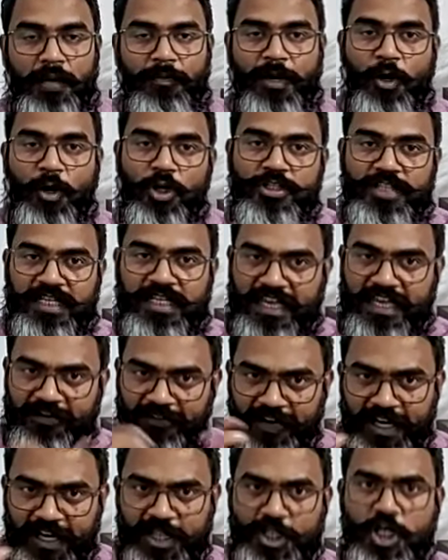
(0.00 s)
Because the
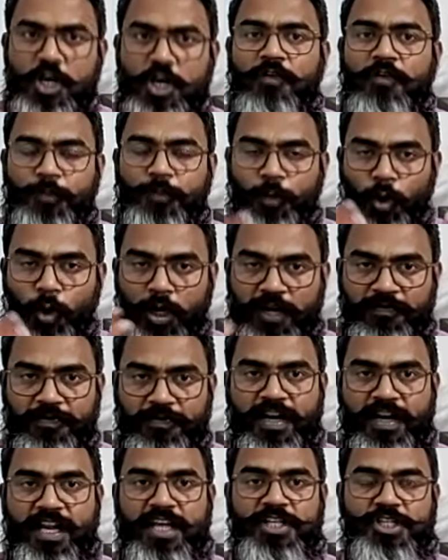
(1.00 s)
definition of
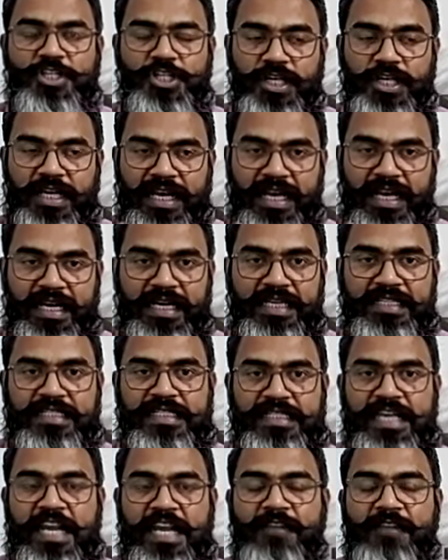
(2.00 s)
proliferation in
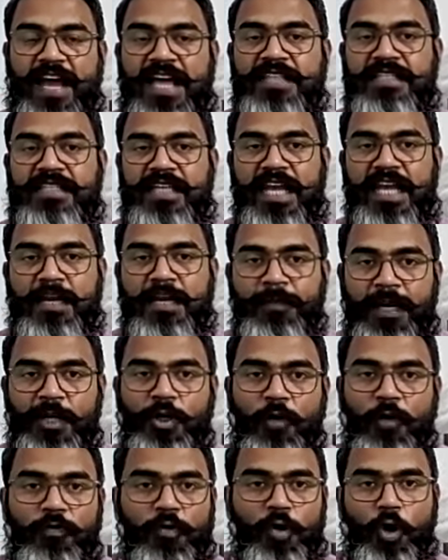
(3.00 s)
itself has an
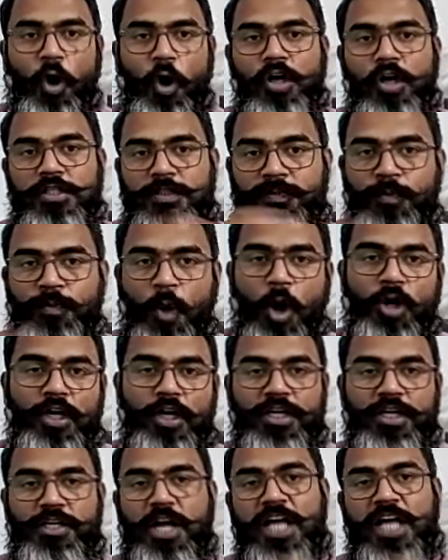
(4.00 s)
element of
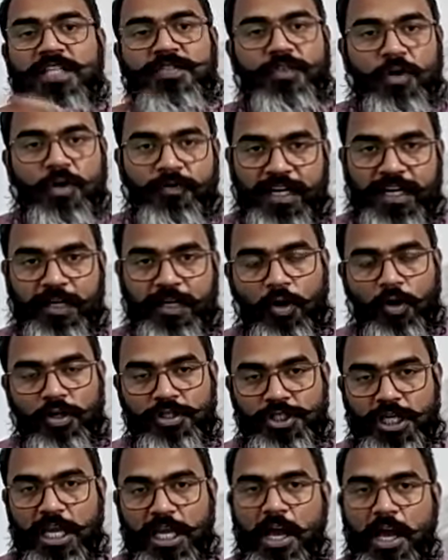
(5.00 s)
cross-border transfer of
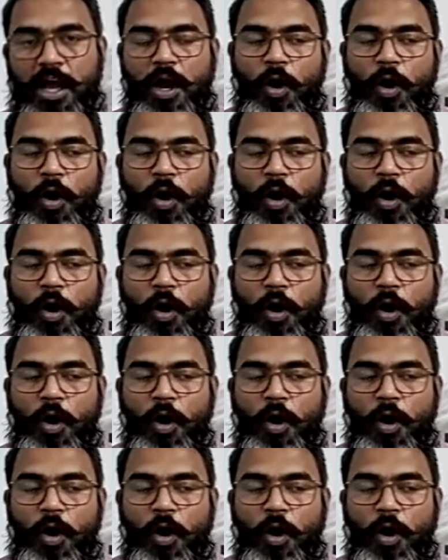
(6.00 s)
technology.